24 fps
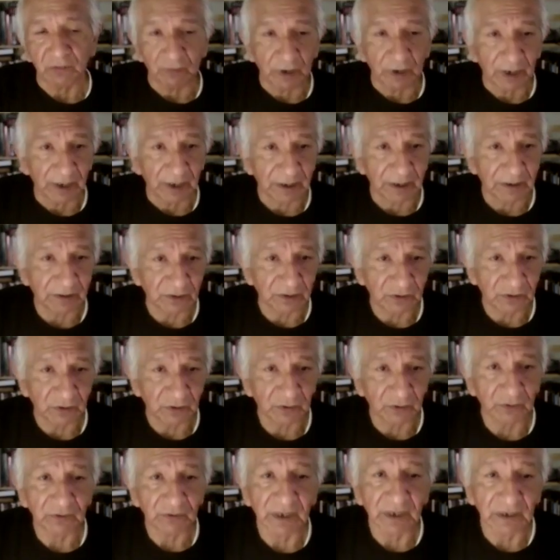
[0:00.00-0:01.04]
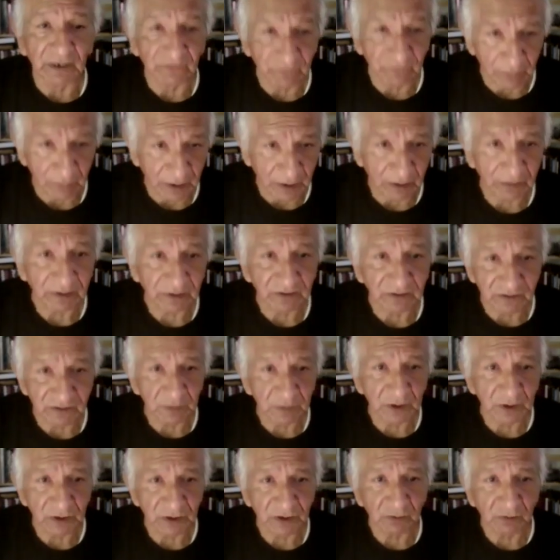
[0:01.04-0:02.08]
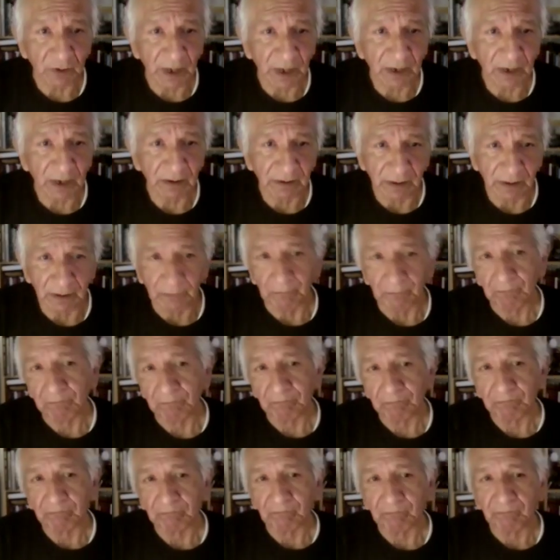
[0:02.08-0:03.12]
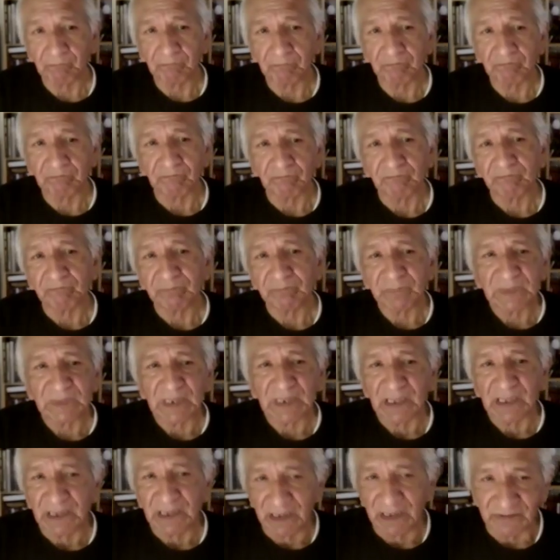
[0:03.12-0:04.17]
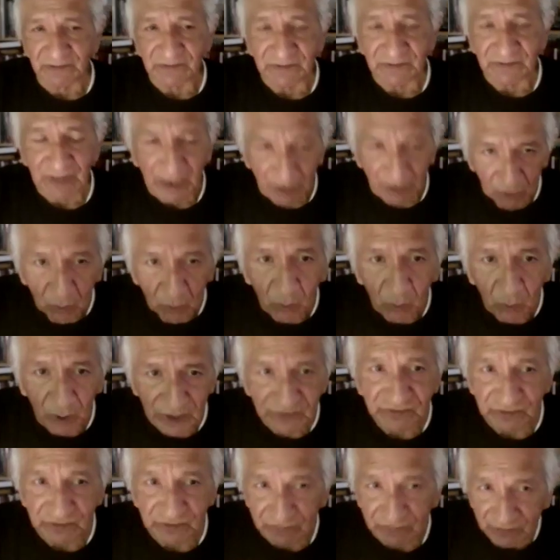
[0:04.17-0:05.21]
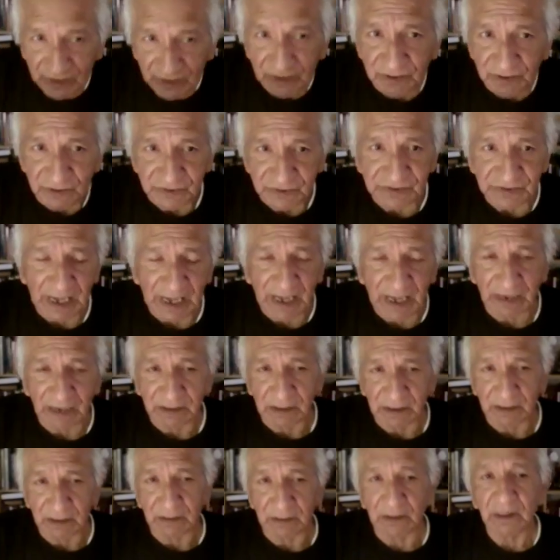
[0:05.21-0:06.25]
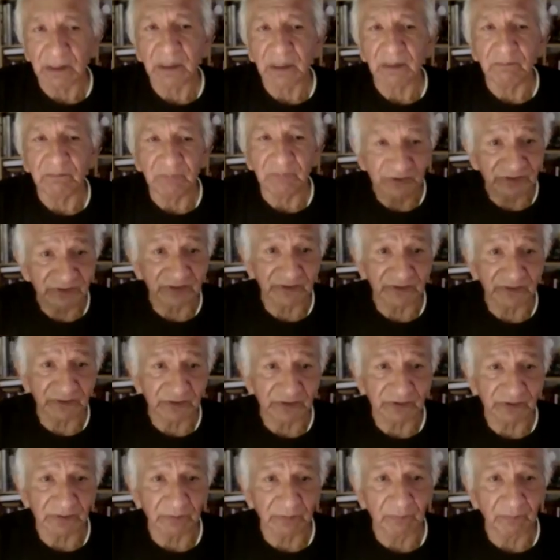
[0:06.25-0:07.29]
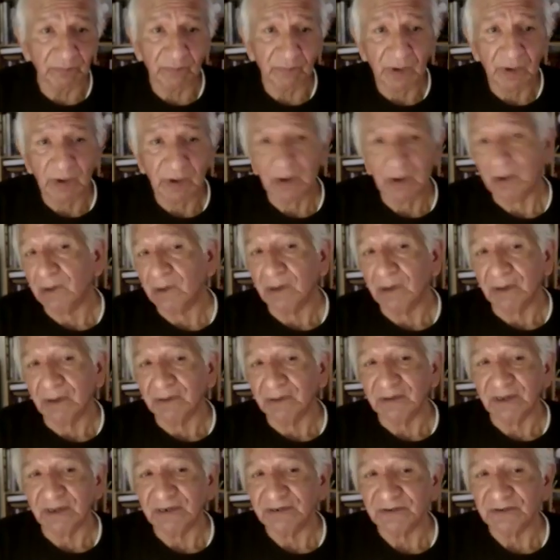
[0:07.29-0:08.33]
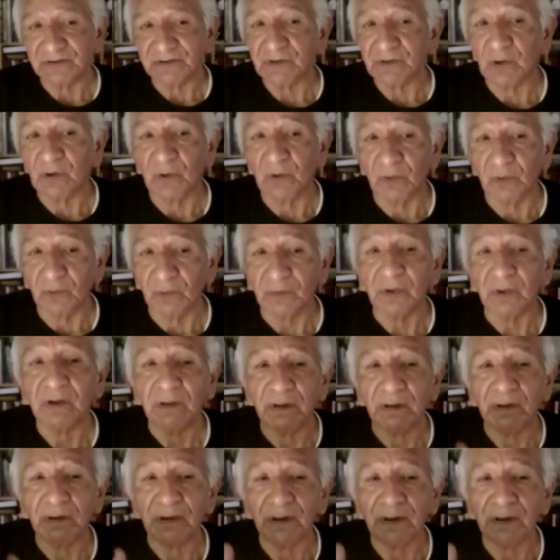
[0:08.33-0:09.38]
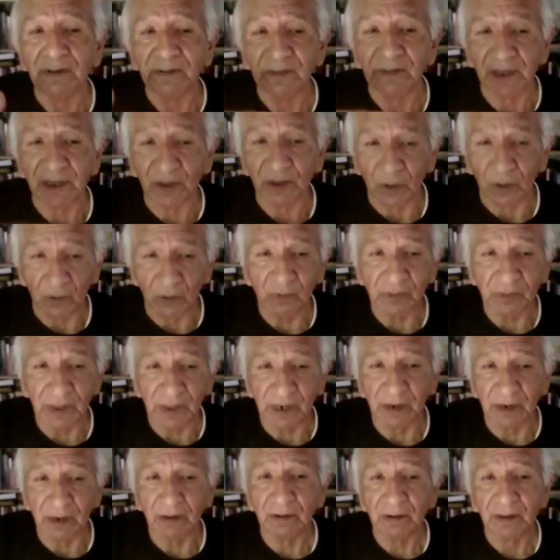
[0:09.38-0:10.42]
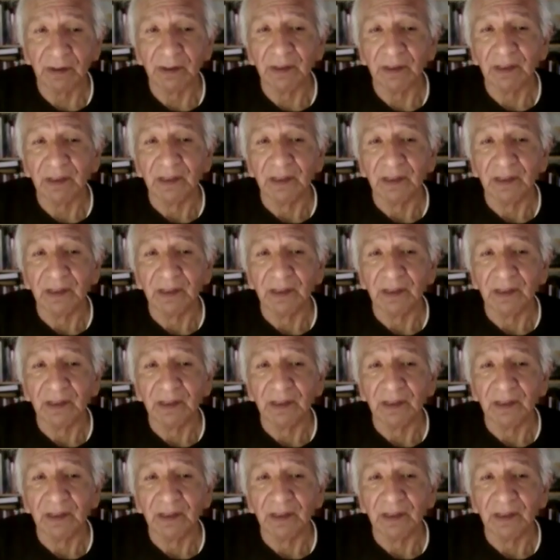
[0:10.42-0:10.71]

and relating to Native American spirituality. It's that quest of understanding mysticism. They just don't. They go there,